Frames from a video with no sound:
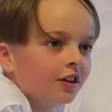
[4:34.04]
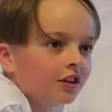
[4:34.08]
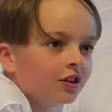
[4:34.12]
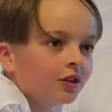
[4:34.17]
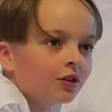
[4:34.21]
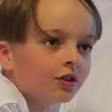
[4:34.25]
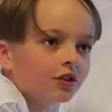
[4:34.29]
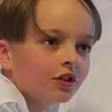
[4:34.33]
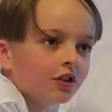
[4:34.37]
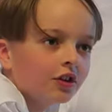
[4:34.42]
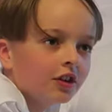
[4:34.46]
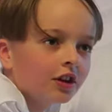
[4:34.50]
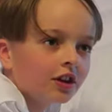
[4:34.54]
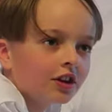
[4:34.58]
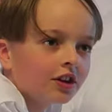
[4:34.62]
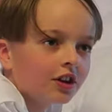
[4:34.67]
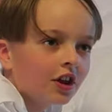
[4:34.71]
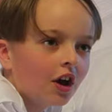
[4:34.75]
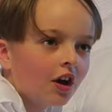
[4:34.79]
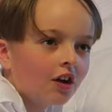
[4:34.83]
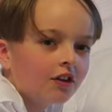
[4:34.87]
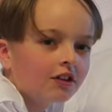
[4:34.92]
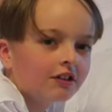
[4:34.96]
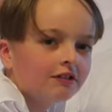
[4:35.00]
you're doing a
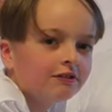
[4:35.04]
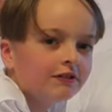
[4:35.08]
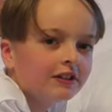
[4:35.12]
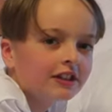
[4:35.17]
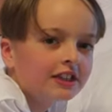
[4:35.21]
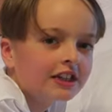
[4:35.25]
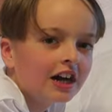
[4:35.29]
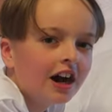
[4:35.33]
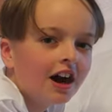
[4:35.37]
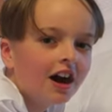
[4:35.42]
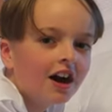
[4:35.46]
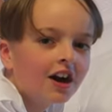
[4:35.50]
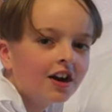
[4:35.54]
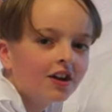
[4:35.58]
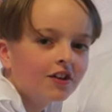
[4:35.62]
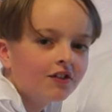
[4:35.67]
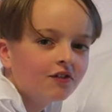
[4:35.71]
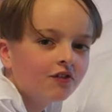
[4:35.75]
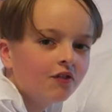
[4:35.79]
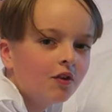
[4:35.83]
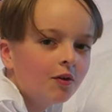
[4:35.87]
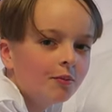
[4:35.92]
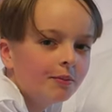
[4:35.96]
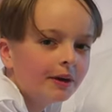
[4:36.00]
Saga
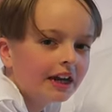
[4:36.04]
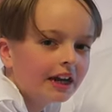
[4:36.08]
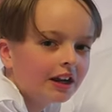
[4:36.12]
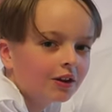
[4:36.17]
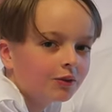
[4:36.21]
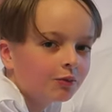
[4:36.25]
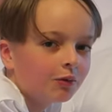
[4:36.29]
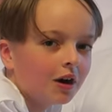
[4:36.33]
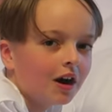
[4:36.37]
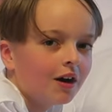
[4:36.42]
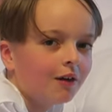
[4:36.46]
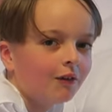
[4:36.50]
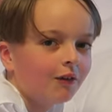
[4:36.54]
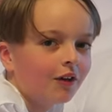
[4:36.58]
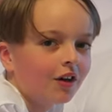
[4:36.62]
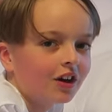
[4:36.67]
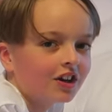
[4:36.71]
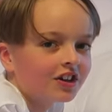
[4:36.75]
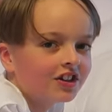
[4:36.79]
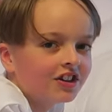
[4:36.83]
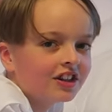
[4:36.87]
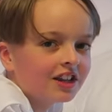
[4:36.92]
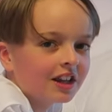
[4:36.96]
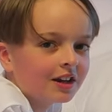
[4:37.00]
Returns for me as well,
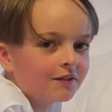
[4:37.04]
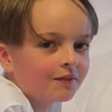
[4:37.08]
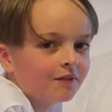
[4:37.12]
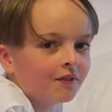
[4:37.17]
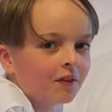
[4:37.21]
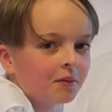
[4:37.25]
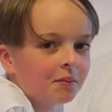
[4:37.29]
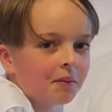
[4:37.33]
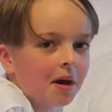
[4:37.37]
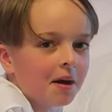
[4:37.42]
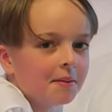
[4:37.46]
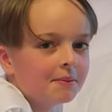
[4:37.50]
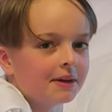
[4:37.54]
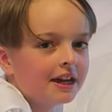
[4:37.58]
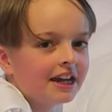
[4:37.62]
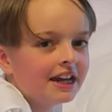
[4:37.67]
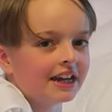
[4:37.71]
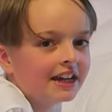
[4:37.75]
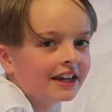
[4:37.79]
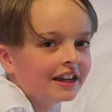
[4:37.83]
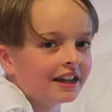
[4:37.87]
like you did for Mummy.